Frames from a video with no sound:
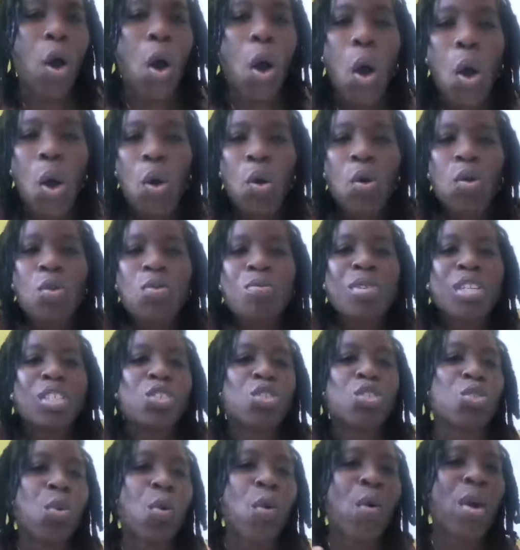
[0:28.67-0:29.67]
home
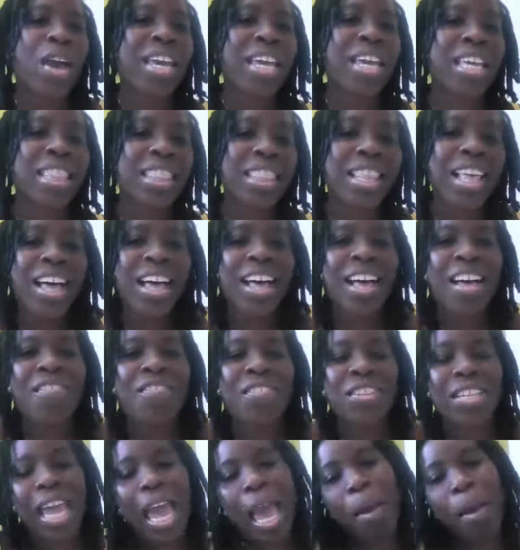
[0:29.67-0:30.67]
and joy and love
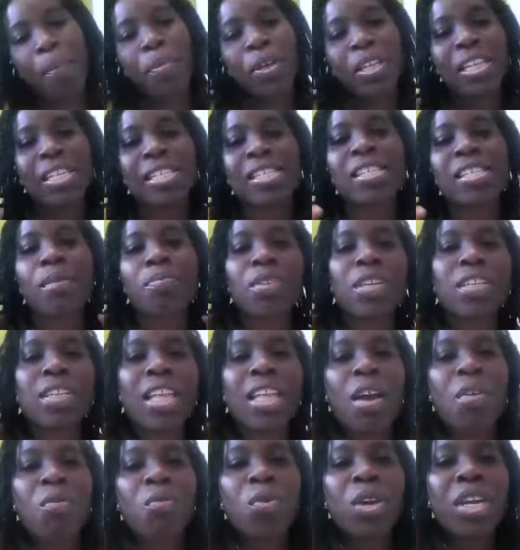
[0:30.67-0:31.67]
and happiness, something
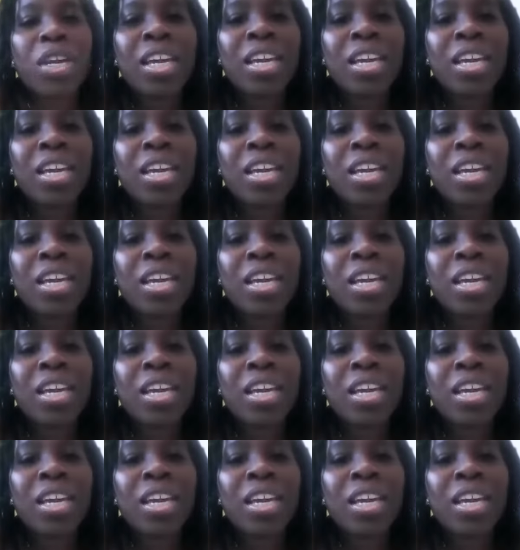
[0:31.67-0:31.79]
that